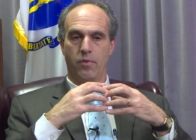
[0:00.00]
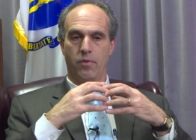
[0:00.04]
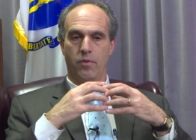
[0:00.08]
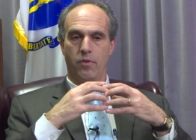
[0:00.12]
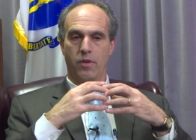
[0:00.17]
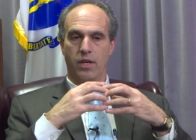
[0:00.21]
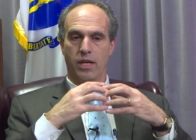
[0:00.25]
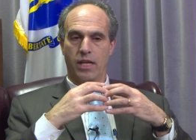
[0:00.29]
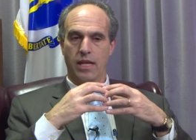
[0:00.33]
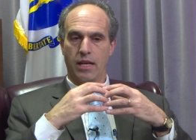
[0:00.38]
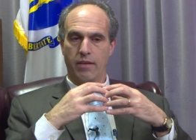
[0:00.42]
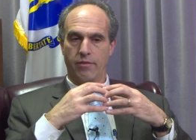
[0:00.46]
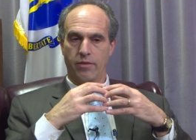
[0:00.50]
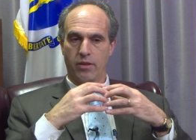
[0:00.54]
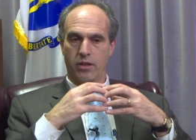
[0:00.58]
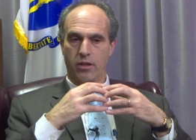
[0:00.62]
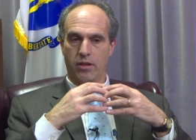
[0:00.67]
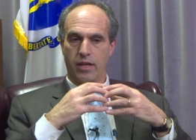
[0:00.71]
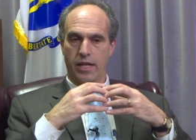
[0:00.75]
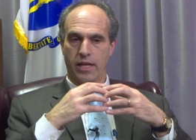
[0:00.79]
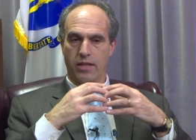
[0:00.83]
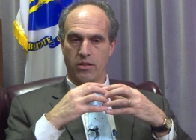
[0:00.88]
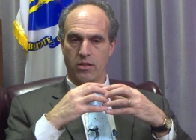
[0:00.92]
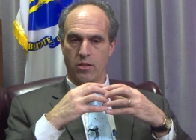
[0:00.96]
the governor
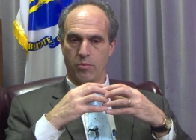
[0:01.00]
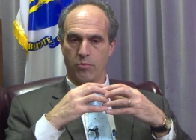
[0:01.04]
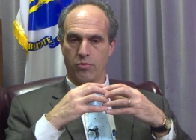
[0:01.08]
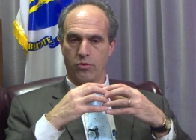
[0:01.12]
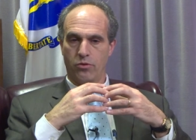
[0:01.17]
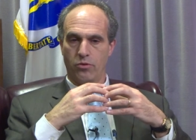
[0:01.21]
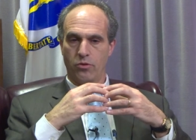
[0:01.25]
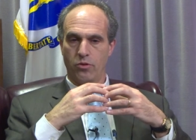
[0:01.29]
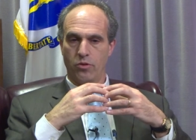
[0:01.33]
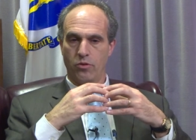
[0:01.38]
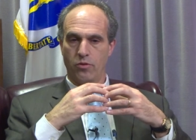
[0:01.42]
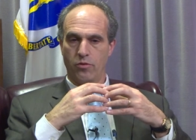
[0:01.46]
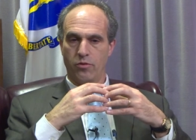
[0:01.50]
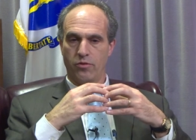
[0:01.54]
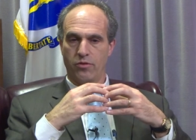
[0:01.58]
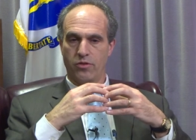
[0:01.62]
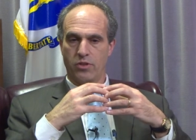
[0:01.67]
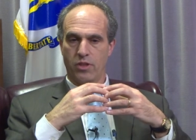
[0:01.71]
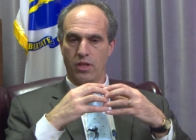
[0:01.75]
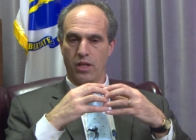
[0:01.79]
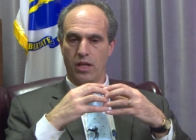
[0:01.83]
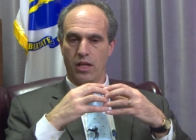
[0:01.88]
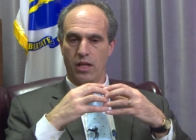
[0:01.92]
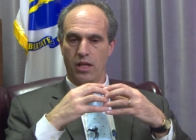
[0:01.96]
has
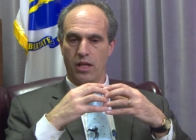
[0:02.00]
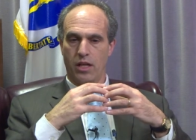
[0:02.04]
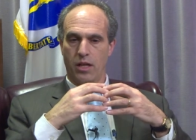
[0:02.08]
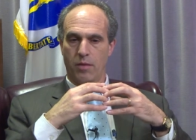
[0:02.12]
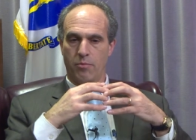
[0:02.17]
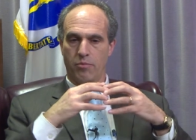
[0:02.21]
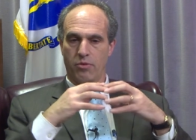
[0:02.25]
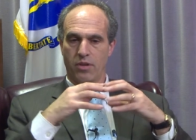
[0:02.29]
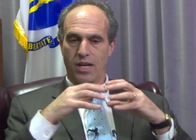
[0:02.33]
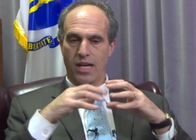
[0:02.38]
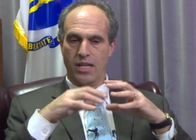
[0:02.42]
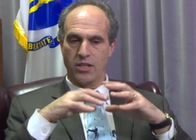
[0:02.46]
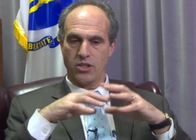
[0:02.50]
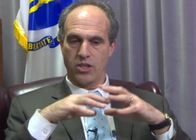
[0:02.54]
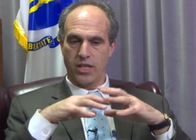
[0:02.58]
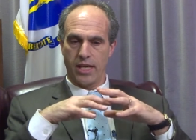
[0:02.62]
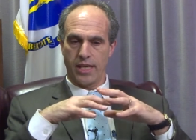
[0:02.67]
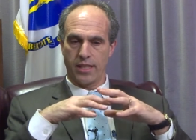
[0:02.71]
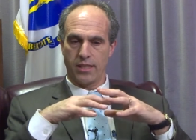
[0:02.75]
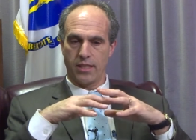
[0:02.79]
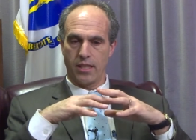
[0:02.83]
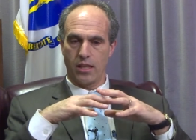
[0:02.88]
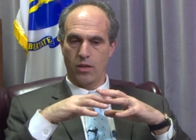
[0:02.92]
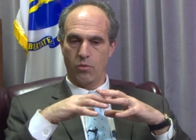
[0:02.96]
approved a
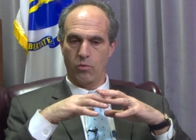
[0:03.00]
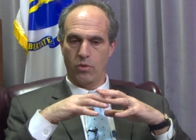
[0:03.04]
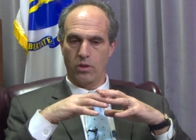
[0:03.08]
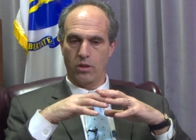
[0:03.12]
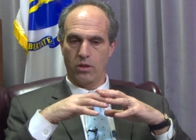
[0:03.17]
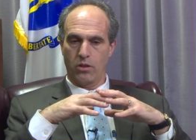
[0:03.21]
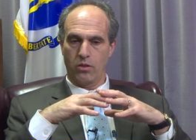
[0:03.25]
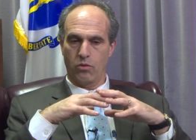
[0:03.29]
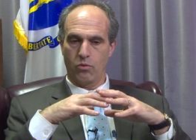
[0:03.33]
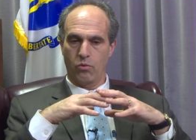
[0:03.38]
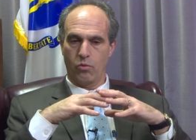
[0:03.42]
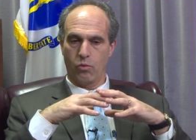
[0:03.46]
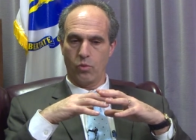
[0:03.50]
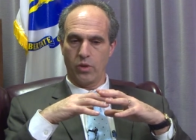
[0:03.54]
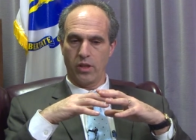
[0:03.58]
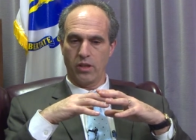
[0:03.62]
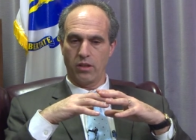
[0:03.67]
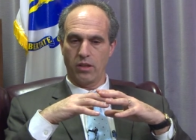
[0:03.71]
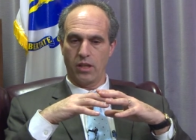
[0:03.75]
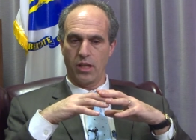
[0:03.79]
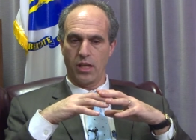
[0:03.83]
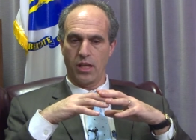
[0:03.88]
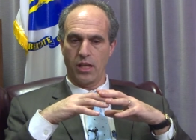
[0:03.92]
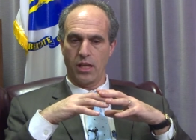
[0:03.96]
project that will
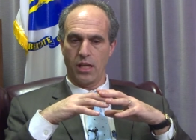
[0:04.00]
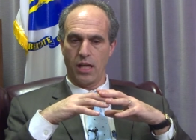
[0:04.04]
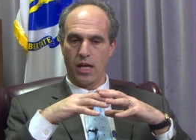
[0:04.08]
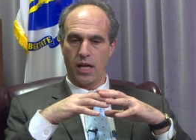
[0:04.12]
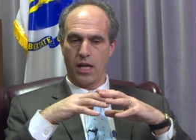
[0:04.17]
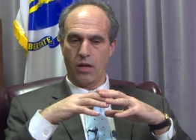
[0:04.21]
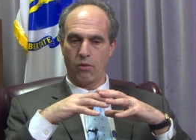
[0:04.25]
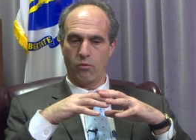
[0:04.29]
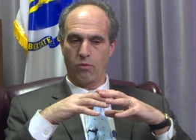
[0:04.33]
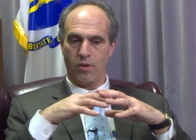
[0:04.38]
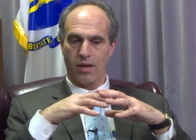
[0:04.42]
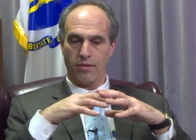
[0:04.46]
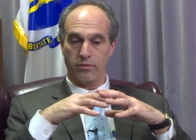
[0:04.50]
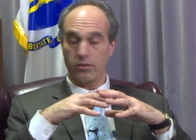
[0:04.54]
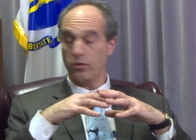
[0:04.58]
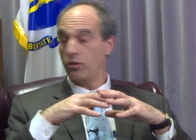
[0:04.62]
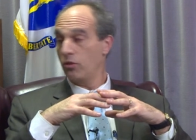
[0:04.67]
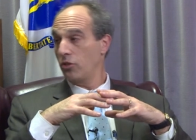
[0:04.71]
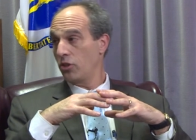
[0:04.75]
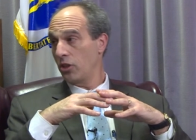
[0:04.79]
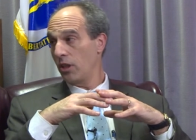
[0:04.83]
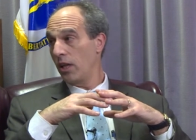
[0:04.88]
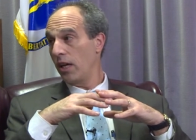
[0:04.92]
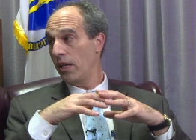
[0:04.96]
really
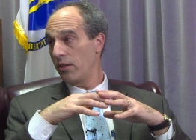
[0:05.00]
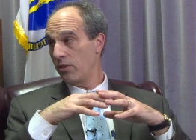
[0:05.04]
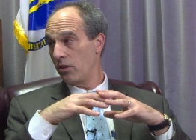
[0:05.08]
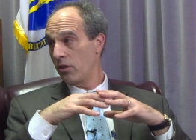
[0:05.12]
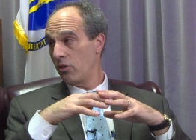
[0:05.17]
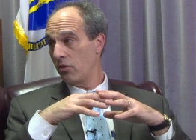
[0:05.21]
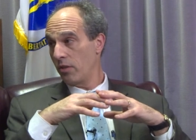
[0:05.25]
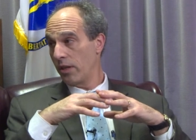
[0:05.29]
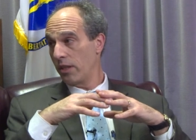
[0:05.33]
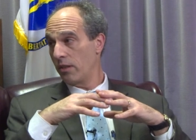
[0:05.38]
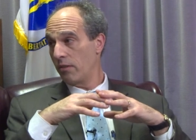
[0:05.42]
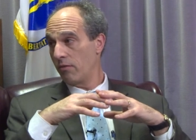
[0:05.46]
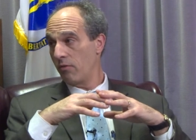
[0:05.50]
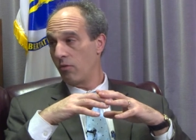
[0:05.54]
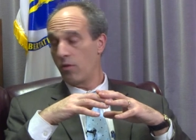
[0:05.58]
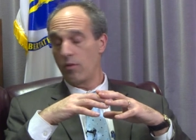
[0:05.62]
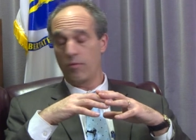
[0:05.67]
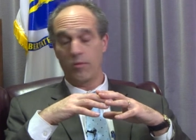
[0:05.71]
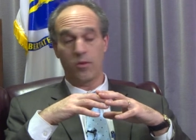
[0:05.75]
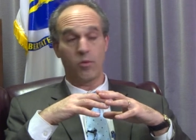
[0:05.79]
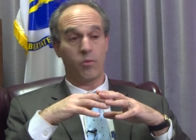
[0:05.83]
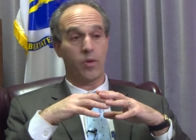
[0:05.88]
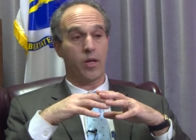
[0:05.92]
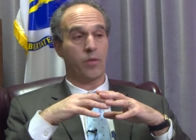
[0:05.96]
revolutionize and
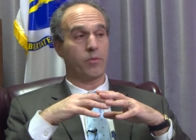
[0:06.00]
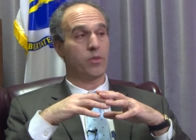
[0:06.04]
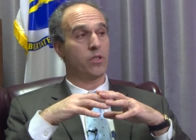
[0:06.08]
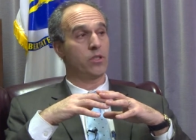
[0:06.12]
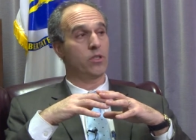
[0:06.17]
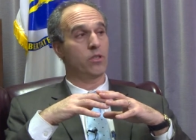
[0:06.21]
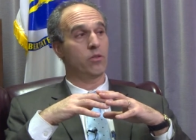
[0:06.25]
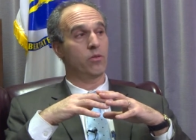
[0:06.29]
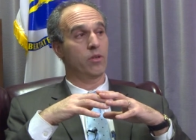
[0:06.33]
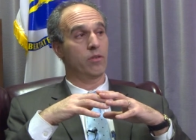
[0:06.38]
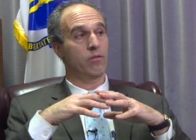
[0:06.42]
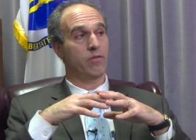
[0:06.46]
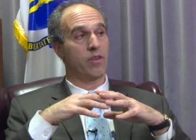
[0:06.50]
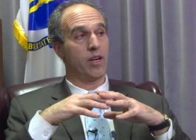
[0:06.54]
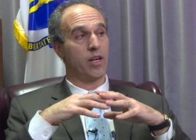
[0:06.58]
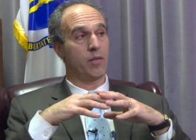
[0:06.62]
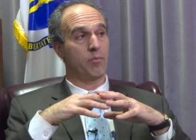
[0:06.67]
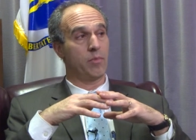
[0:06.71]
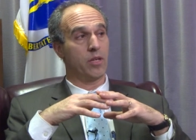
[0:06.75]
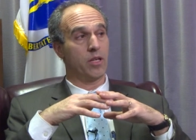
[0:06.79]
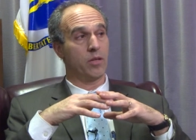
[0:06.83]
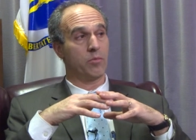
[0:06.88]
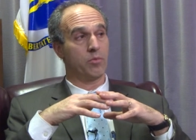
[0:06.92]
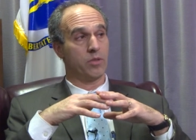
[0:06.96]
transform the way we do
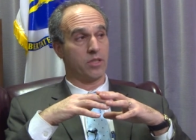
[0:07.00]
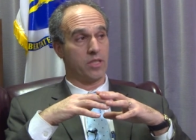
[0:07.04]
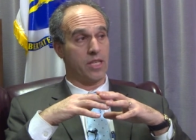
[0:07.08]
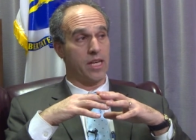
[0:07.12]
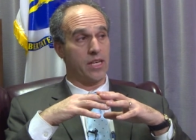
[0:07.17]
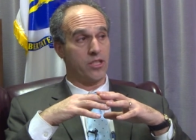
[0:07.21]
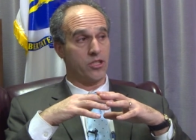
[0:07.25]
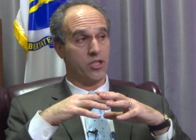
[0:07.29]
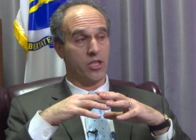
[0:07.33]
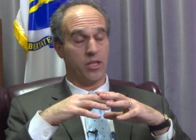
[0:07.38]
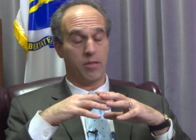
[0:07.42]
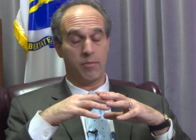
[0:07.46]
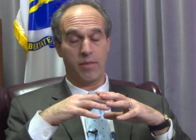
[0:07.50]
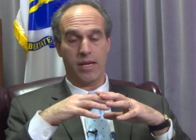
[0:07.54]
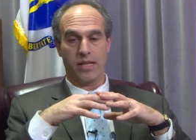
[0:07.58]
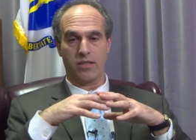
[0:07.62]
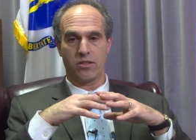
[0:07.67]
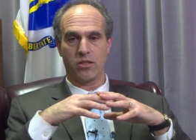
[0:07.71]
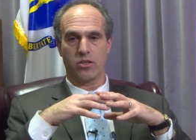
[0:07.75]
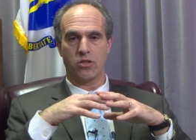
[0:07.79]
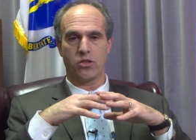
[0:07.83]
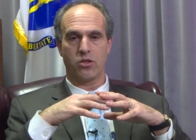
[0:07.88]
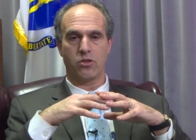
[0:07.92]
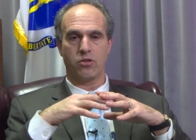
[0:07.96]
environmental protection in
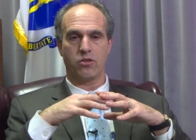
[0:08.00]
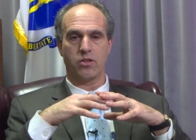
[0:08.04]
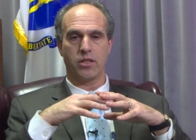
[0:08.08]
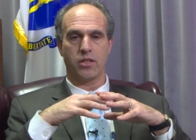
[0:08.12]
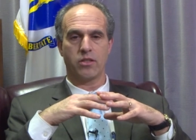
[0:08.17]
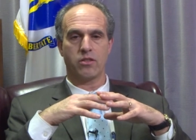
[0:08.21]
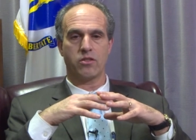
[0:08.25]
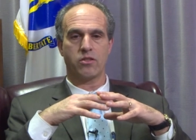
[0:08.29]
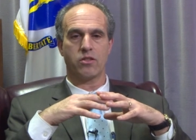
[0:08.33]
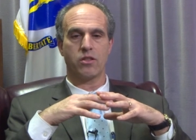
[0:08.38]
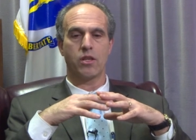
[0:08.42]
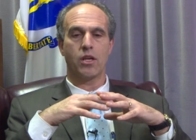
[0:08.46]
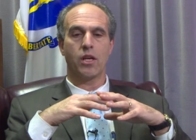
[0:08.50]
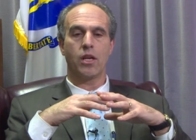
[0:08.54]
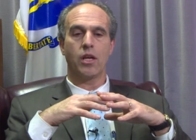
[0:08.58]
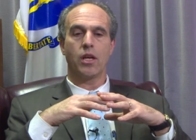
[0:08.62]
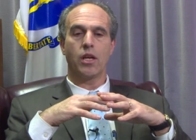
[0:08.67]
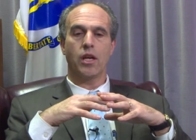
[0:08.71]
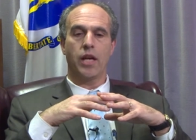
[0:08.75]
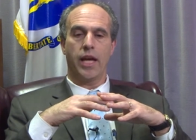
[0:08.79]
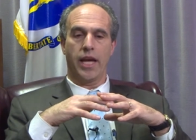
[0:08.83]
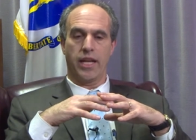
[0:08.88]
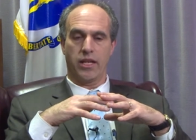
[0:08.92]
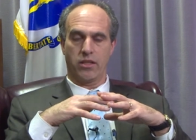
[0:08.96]
Massachusetts,
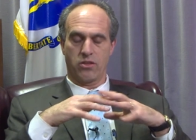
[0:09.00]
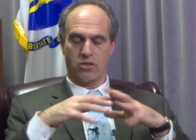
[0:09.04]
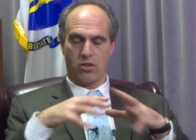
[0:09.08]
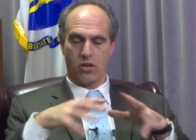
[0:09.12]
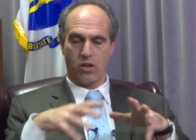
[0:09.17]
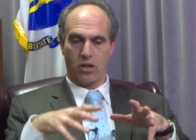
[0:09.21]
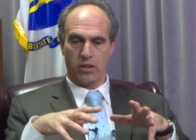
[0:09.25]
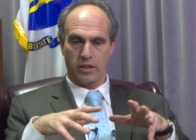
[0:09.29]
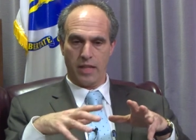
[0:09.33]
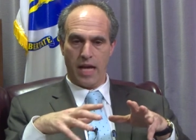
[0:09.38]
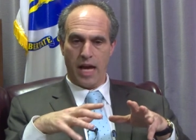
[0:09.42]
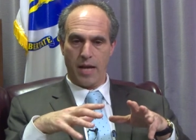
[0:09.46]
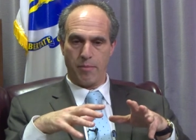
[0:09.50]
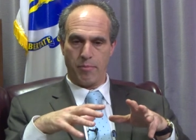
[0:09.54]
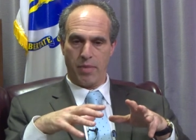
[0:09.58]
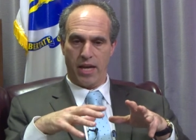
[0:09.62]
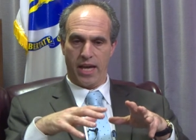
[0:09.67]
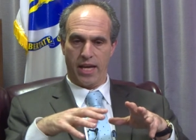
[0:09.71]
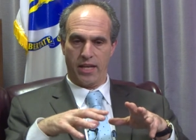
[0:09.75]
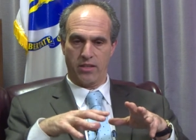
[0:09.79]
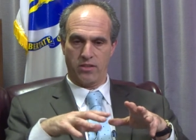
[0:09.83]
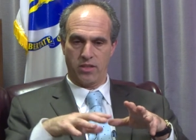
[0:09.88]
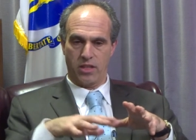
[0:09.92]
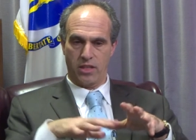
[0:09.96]
and it's called
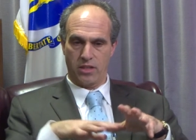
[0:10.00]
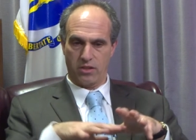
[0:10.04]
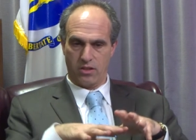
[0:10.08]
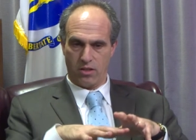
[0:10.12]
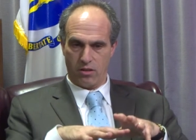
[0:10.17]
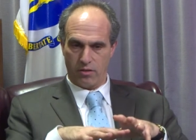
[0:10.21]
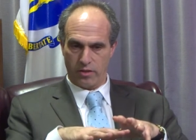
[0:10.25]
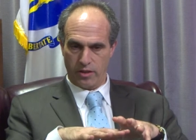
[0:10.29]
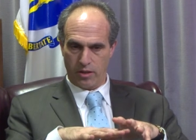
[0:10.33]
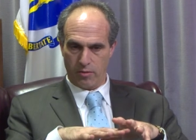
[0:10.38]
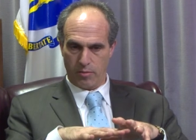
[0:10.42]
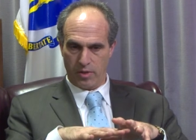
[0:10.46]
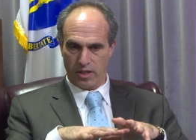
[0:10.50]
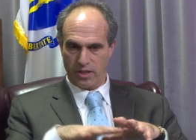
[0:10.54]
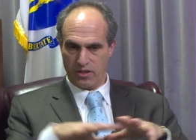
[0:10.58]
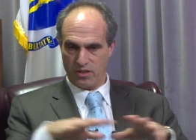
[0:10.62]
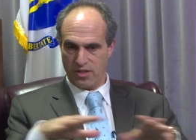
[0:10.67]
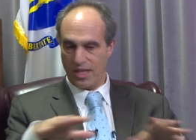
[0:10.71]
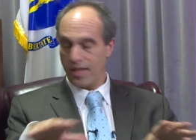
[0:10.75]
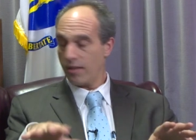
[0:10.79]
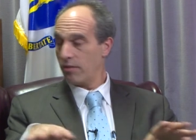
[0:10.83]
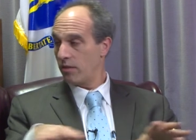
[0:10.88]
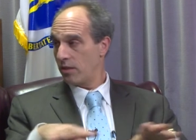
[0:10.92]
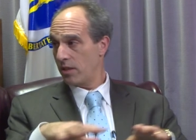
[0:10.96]
IPASS, and it's going to be a
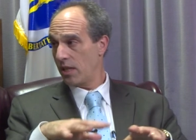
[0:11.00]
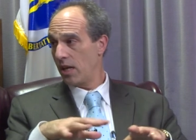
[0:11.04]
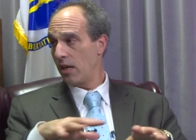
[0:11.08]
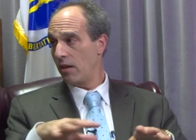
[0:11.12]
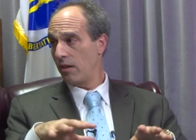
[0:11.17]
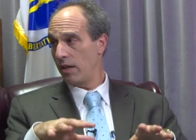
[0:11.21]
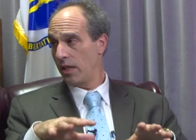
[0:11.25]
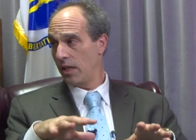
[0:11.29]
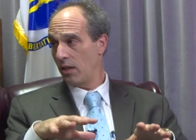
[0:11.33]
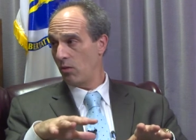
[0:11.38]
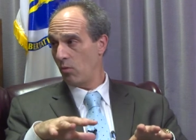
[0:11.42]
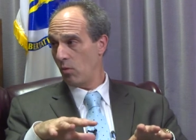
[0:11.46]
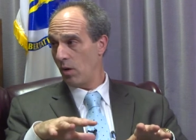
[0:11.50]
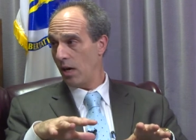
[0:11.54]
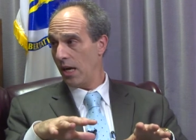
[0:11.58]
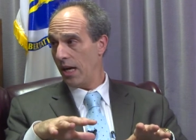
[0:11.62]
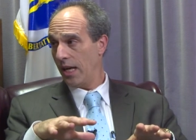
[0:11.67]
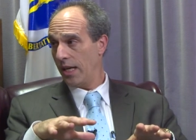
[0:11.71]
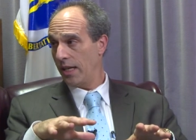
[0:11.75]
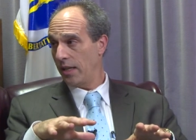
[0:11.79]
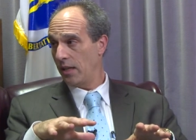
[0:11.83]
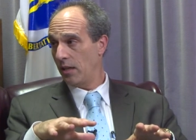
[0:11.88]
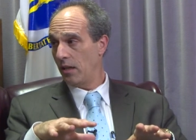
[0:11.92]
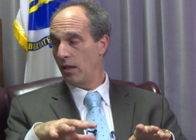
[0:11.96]

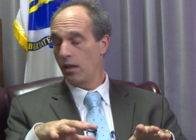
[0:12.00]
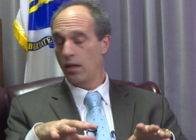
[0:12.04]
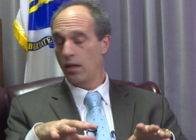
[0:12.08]
secretariat-wide